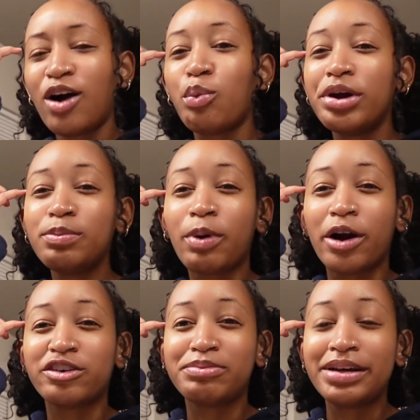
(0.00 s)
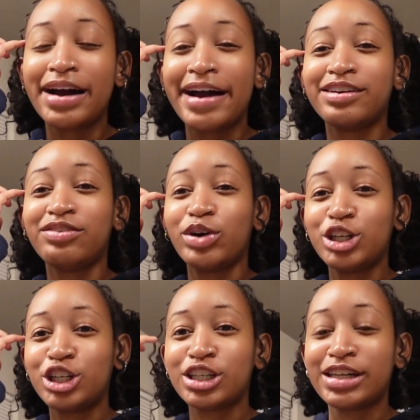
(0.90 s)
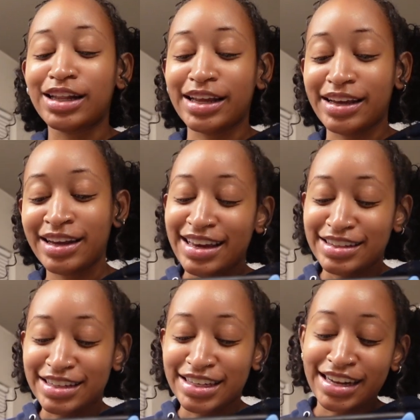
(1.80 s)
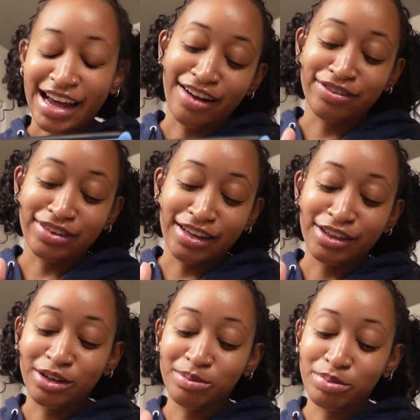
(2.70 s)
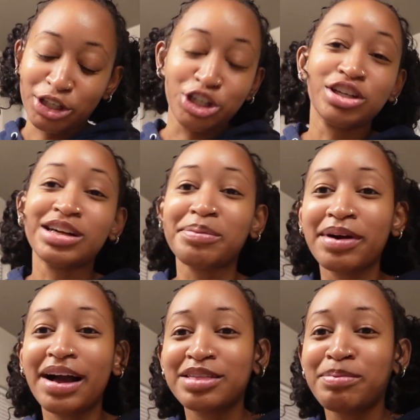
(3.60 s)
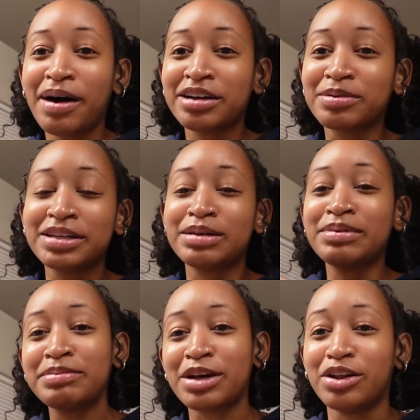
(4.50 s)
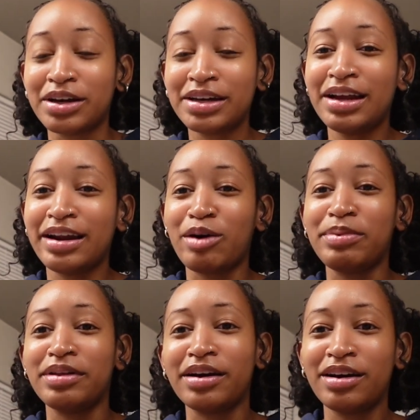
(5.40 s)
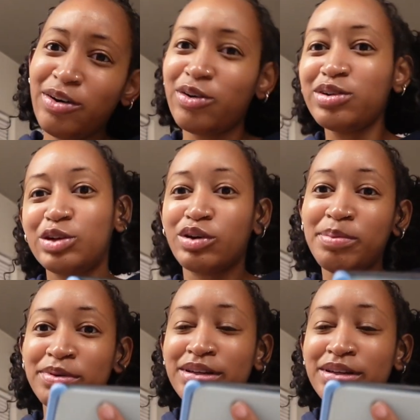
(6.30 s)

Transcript: A weird part of me kind of wishes that like it didn't have like the completion number at the bottom, because sometimes I'll look at it and I'll be like, oh, only 20%.